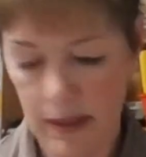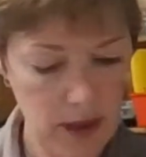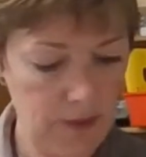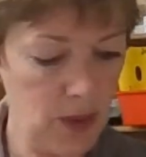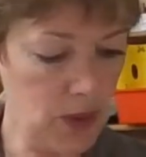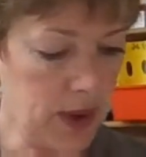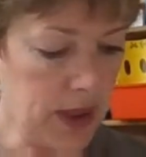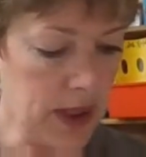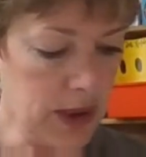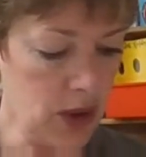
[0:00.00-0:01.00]
if you look
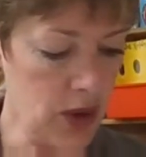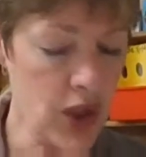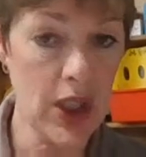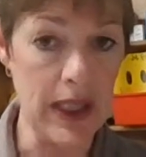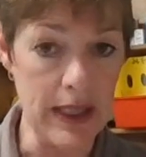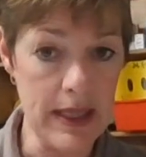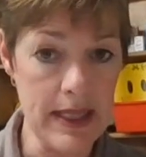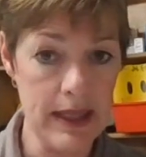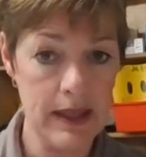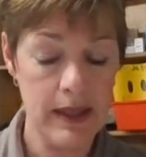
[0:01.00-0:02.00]
on your
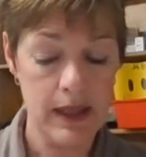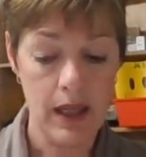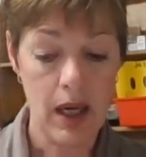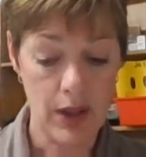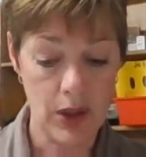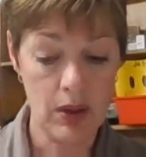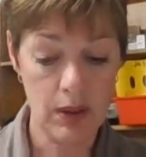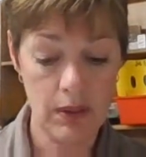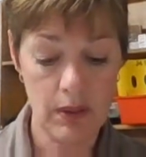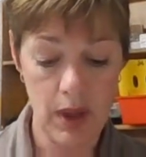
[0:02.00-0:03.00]
sheet, on
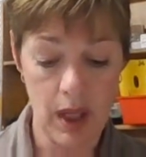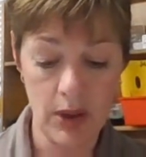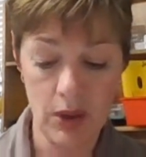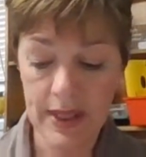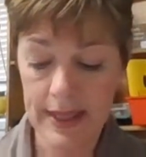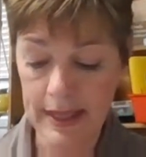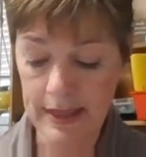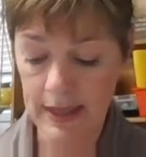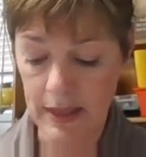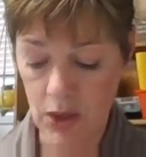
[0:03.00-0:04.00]
your
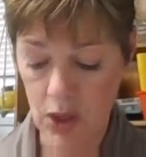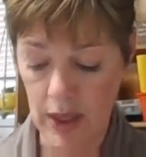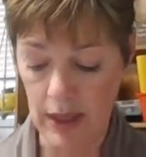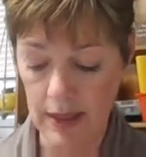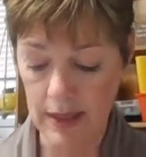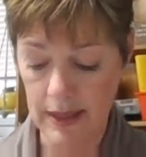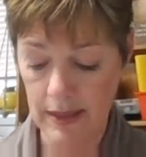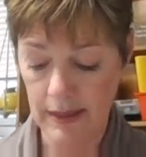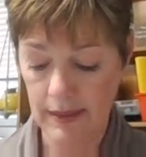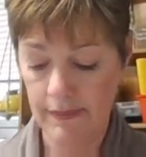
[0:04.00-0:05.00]
sentence sheet,
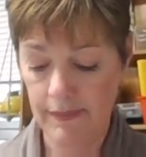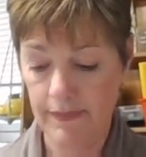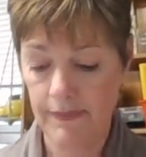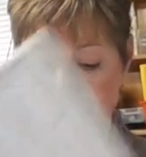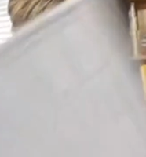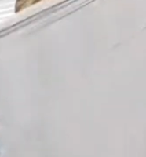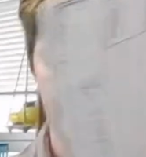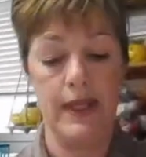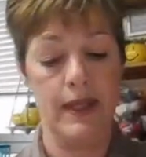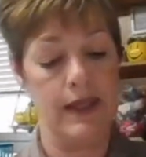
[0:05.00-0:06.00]

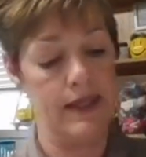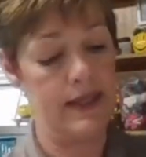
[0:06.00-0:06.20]
it